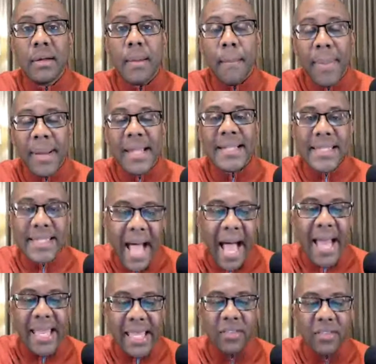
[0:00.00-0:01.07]
but it's not
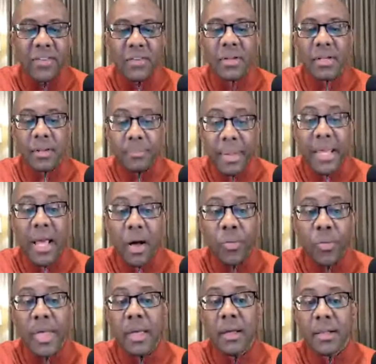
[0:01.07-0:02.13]
easy to be
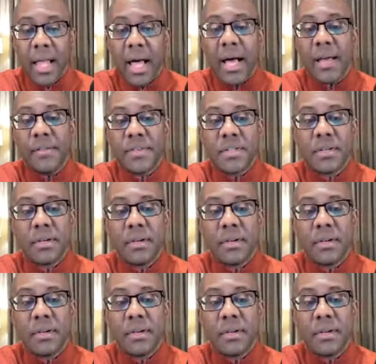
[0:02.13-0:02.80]
healthy lives.